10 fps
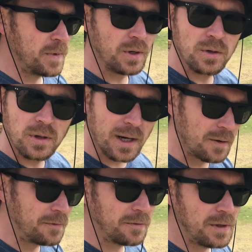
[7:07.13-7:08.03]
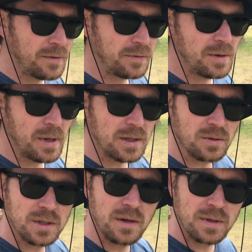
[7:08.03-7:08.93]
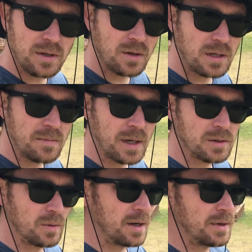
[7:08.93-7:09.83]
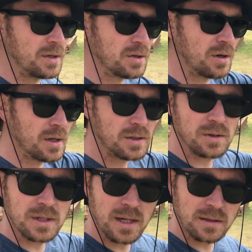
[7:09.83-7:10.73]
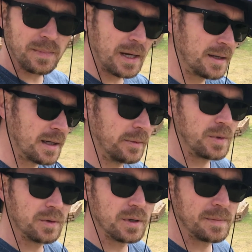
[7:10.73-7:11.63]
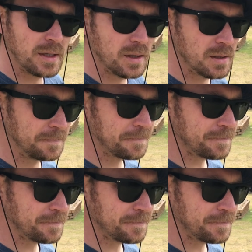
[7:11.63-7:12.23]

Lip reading: You can do like a 50-50 mix or a 70-30 mix or whatever. You just ask your sand supply to help you with those mixes.